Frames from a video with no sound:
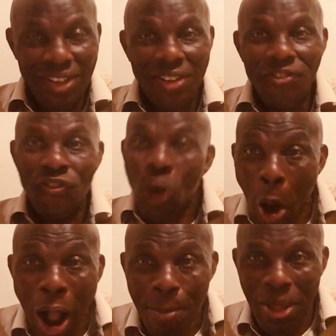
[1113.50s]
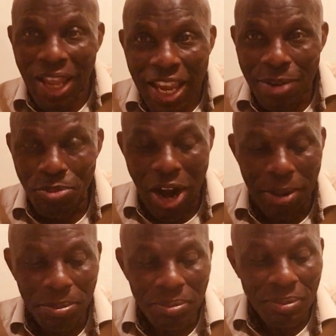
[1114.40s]
from
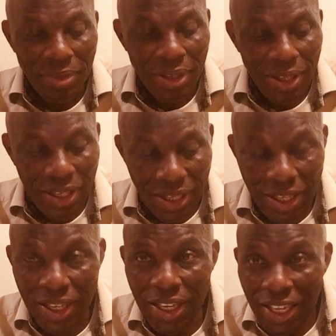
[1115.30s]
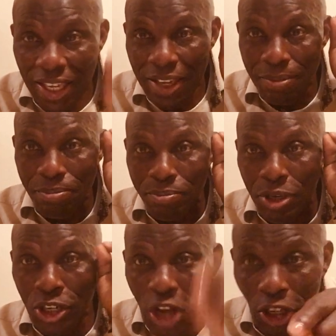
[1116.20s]
Abram, he
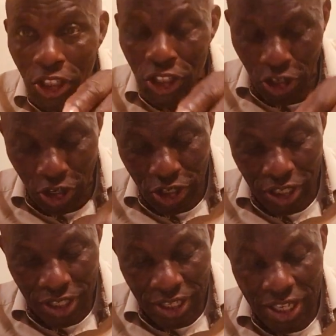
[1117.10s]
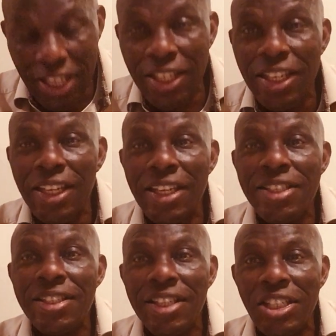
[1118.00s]
blundered in
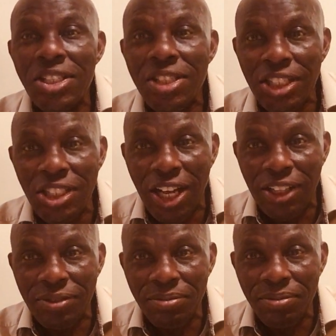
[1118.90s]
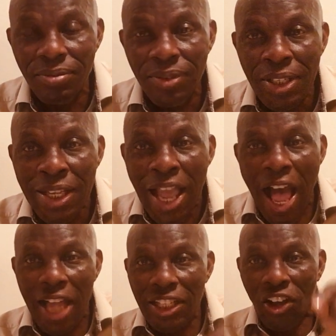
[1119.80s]
his decision
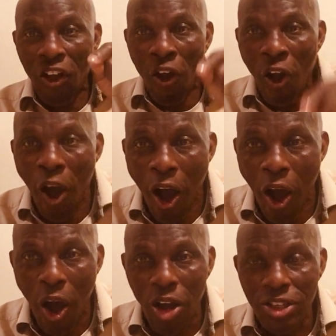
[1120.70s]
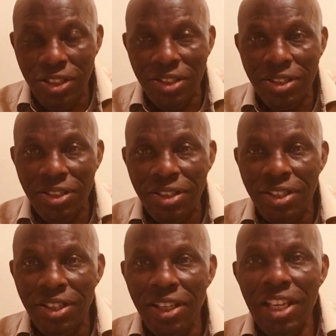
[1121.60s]
and caused
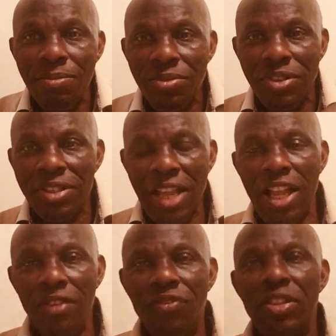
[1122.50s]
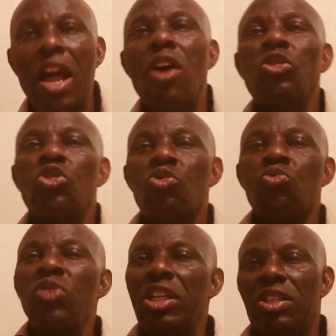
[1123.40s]
himself now to
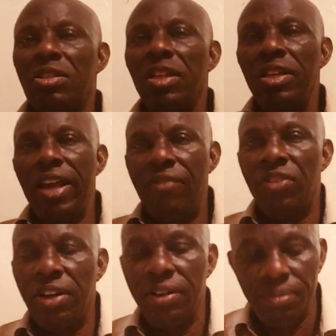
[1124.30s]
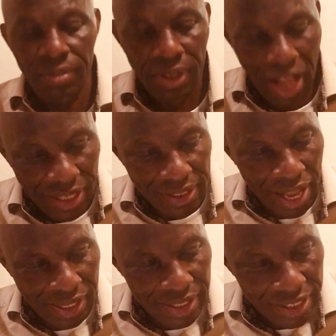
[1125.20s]
reach the level as
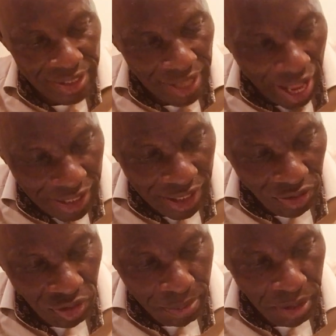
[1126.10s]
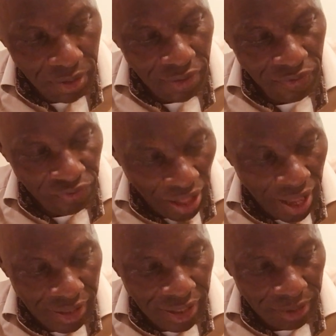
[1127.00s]
a dishonorable
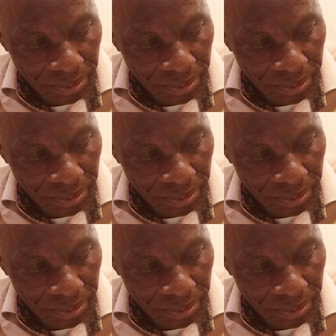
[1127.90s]
father.